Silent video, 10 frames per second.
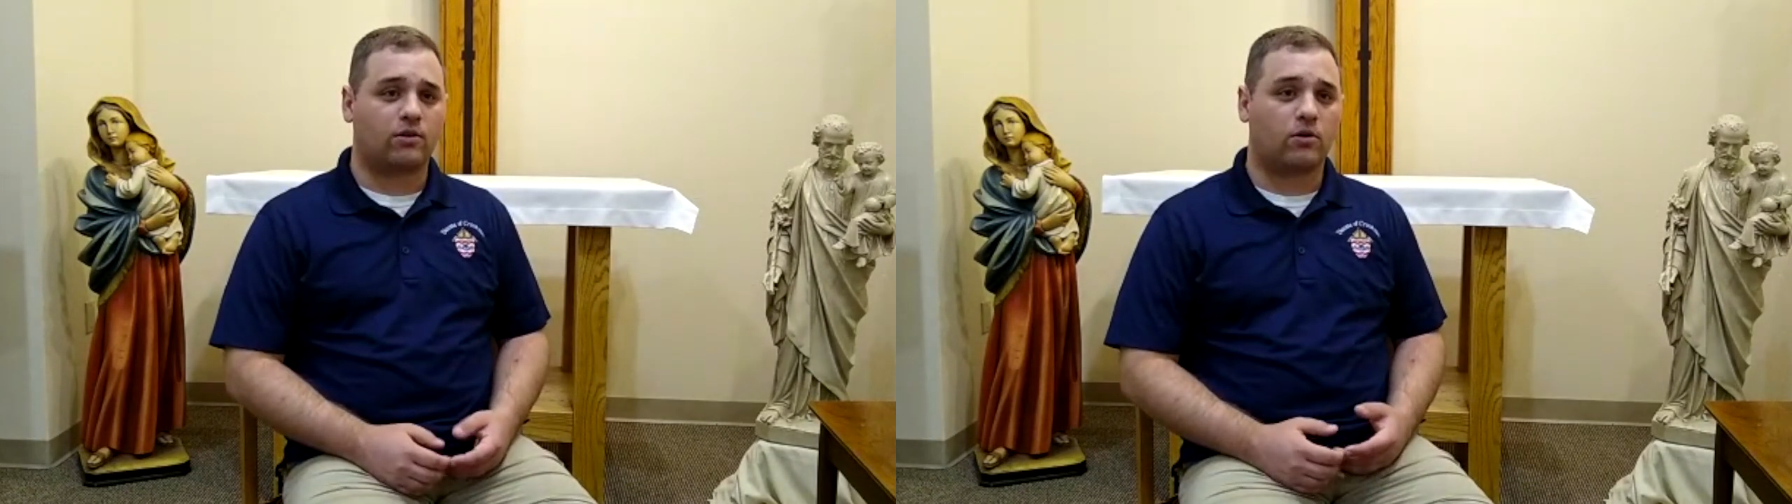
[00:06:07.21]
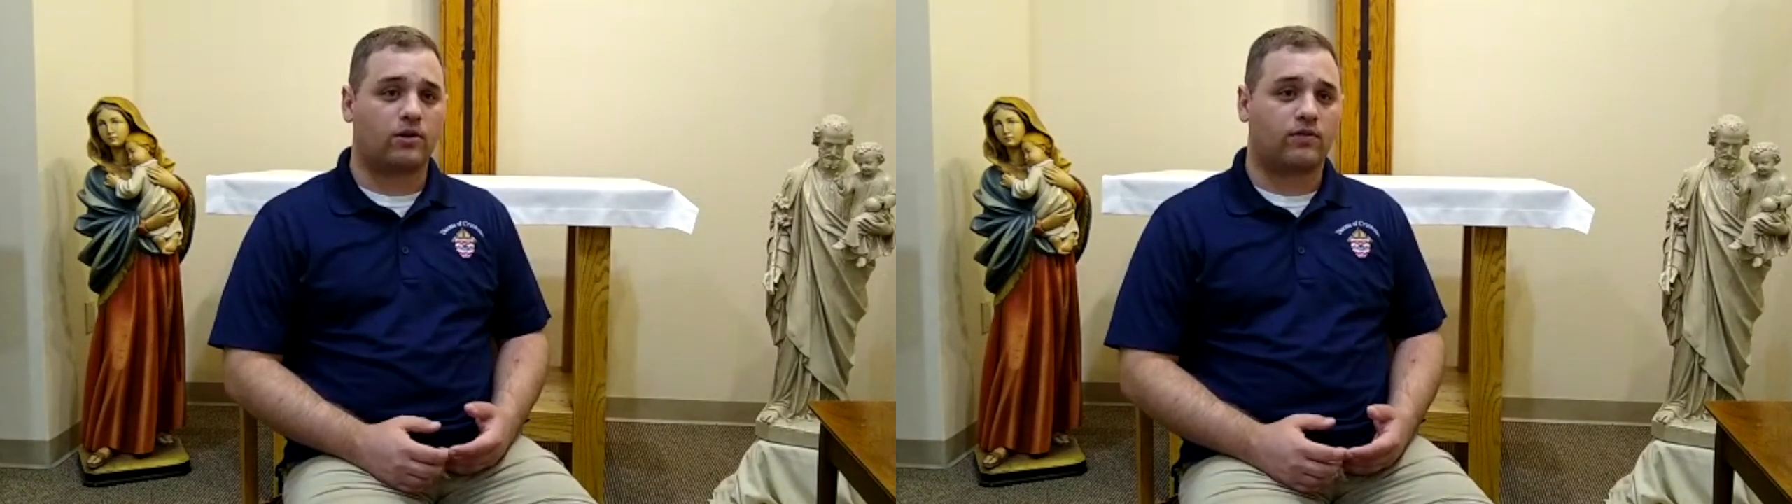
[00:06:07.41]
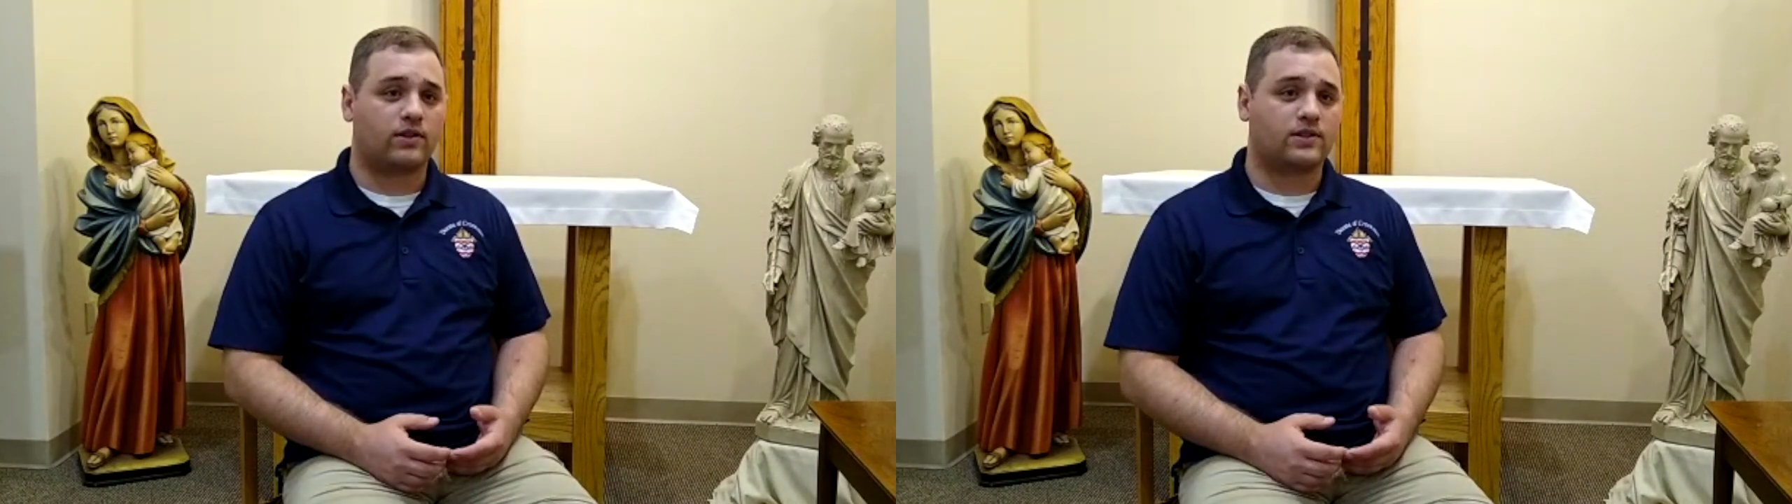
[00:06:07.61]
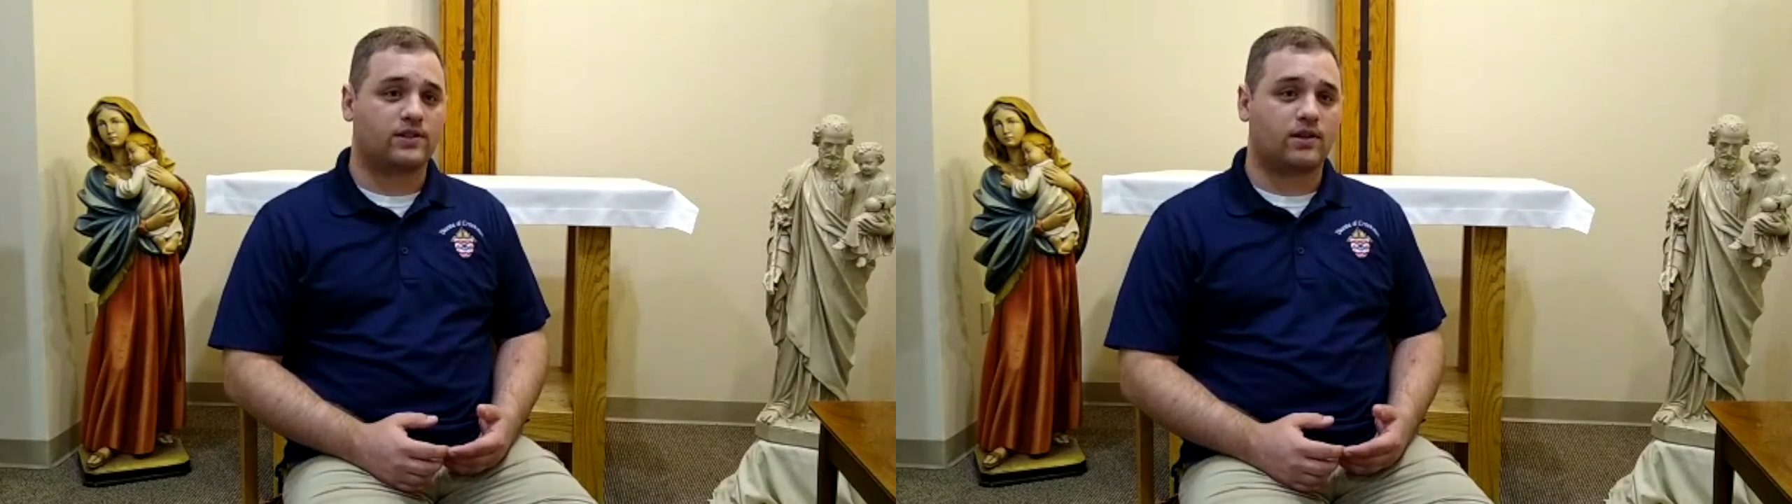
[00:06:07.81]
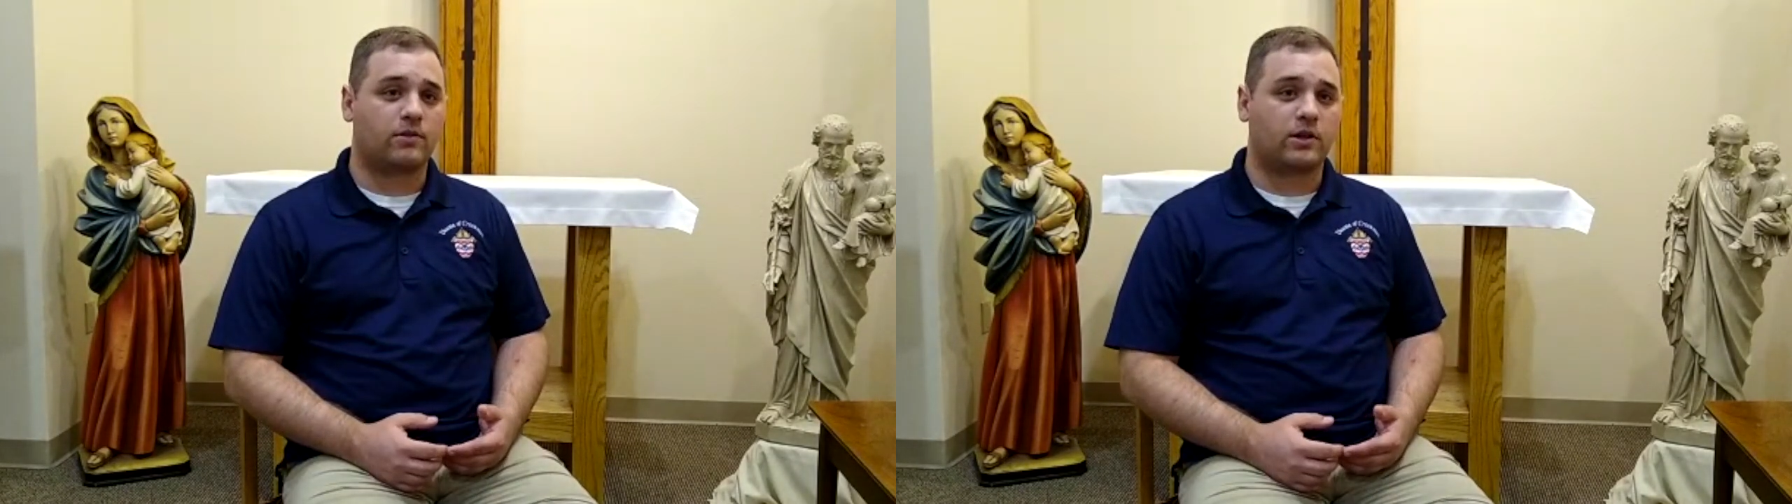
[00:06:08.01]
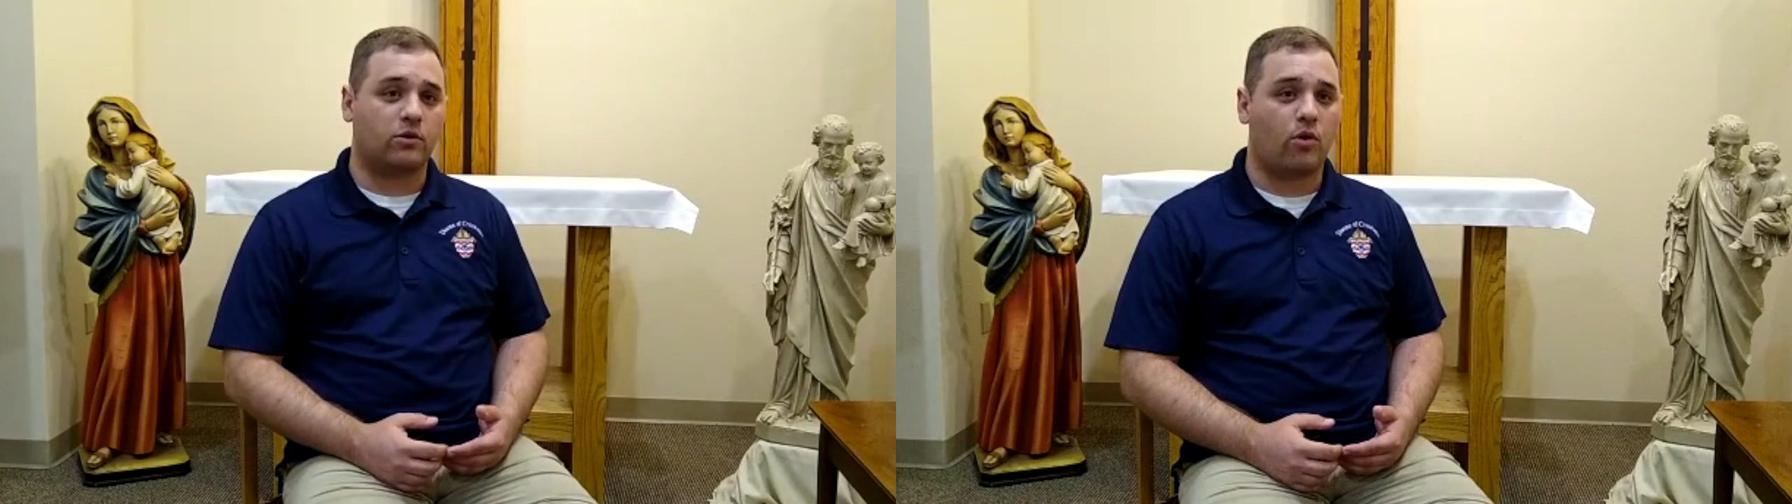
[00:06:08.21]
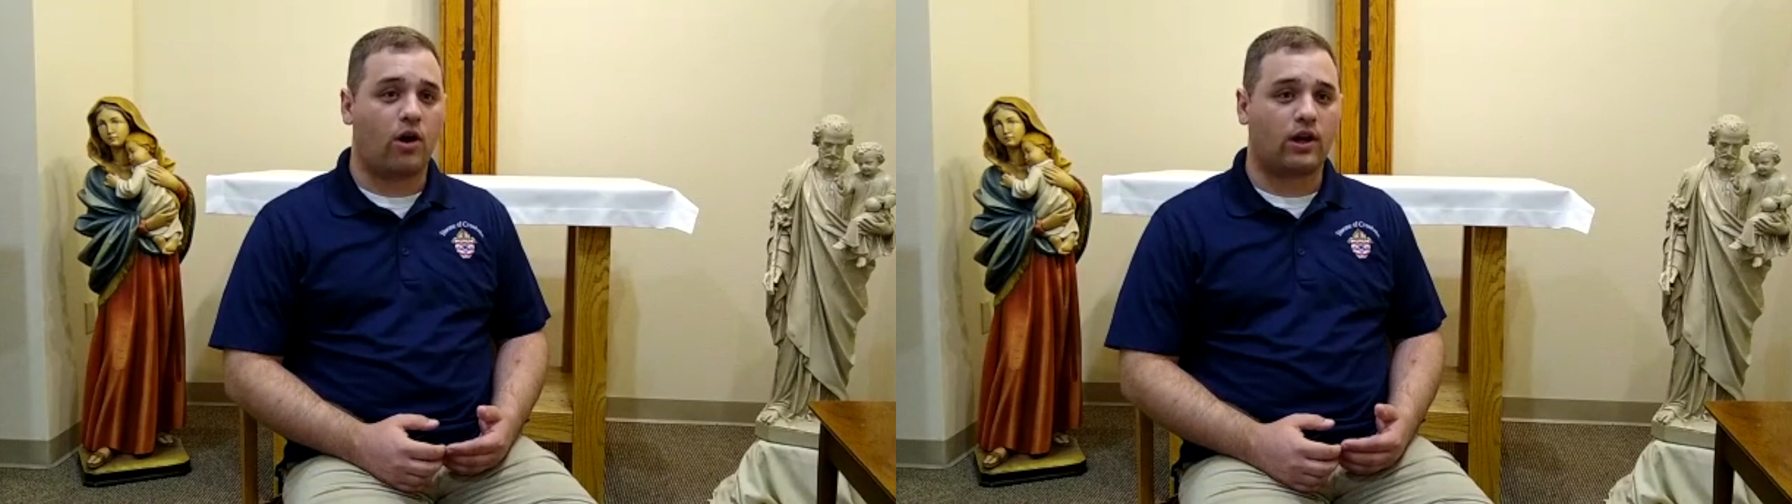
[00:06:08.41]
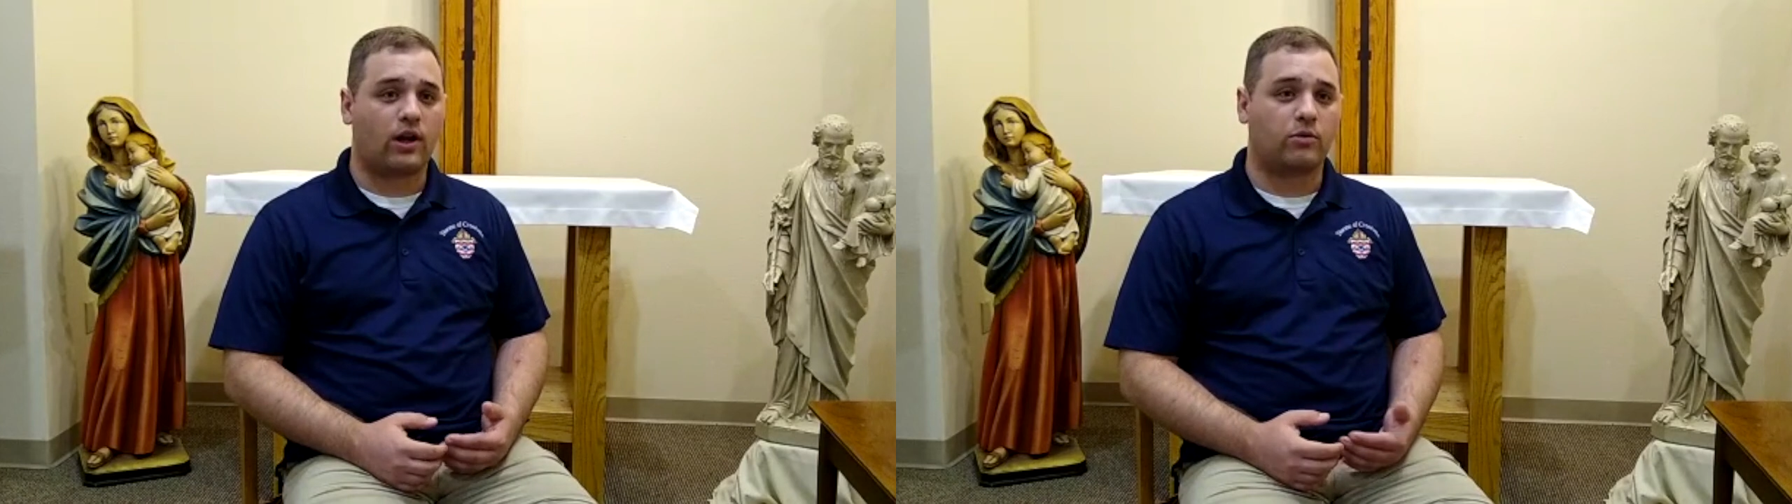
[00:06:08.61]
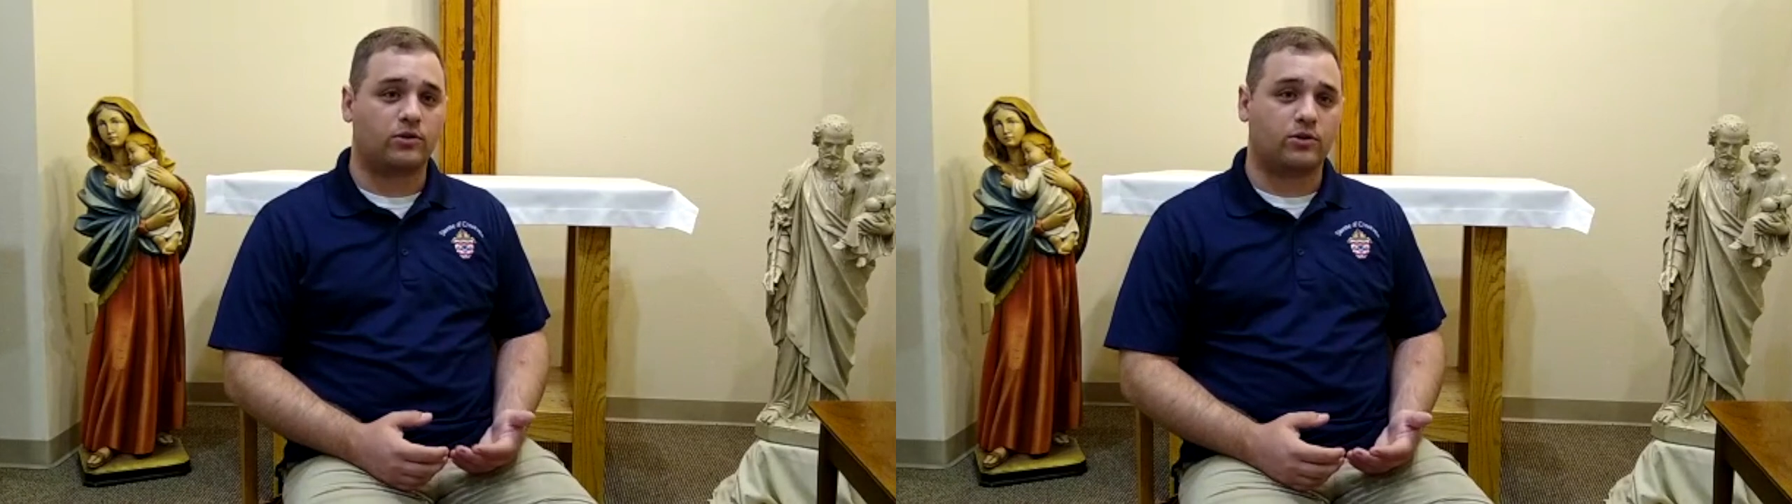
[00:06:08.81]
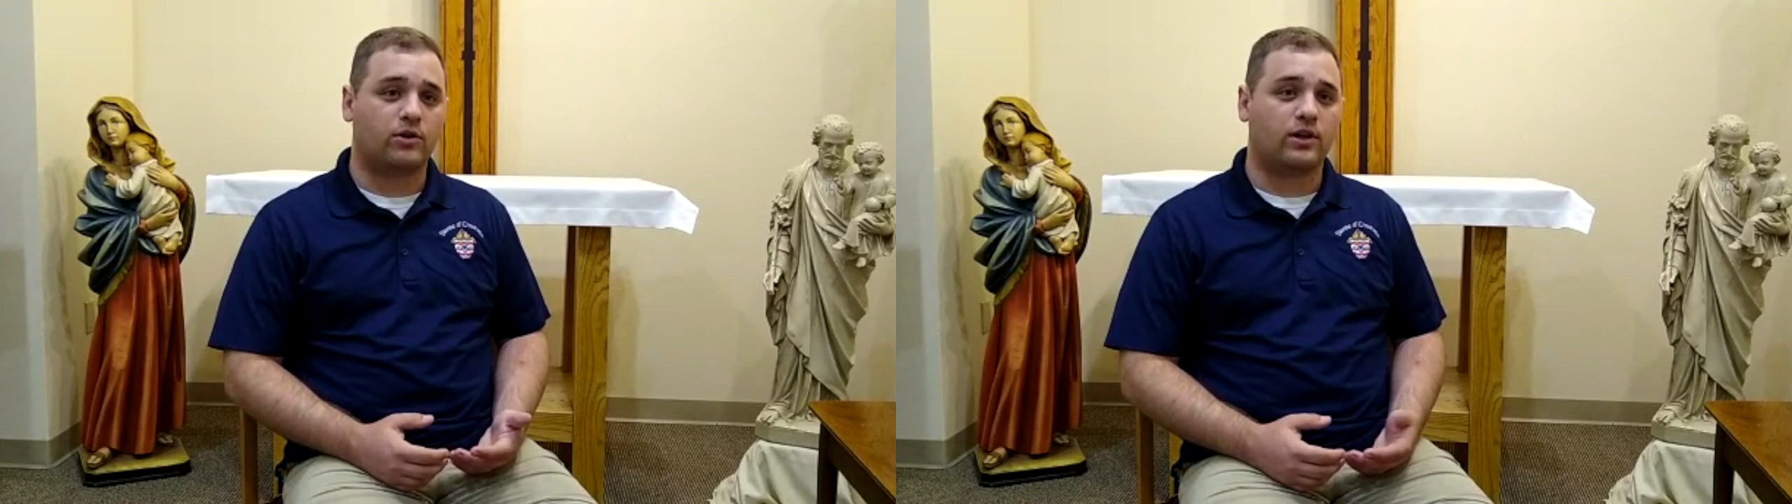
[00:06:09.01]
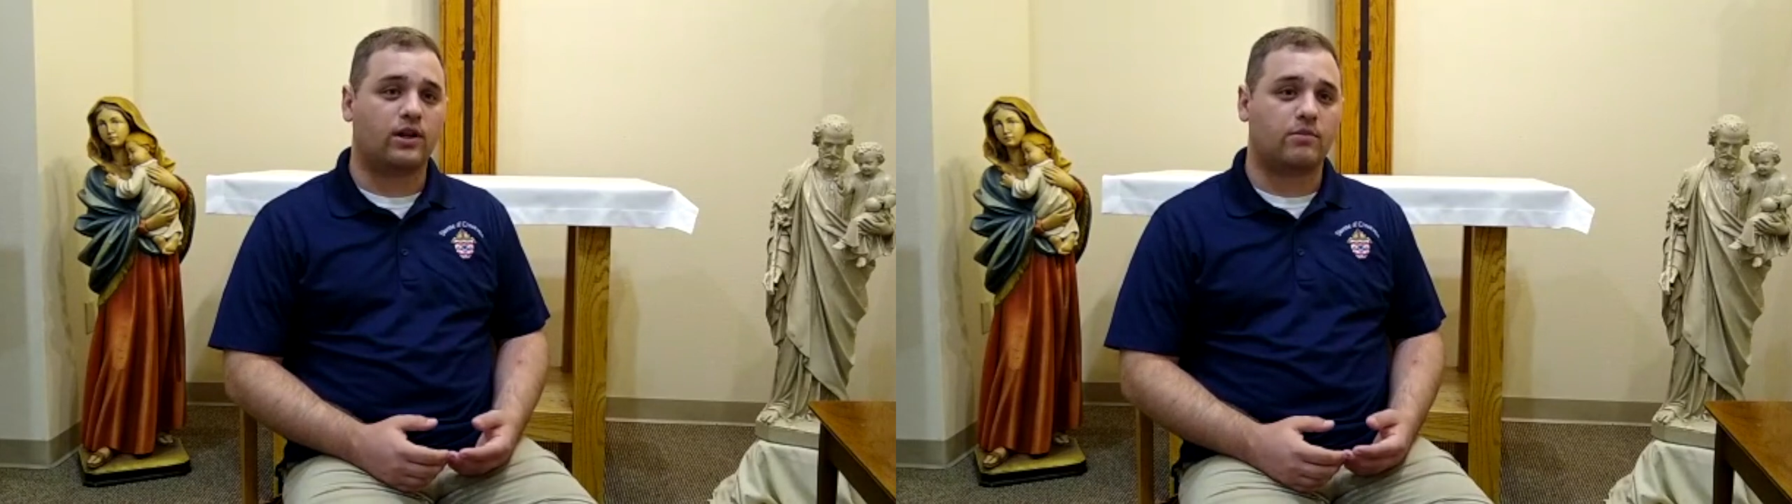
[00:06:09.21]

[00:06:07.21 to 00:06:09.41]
"Lord, if this is something you want, I will do it.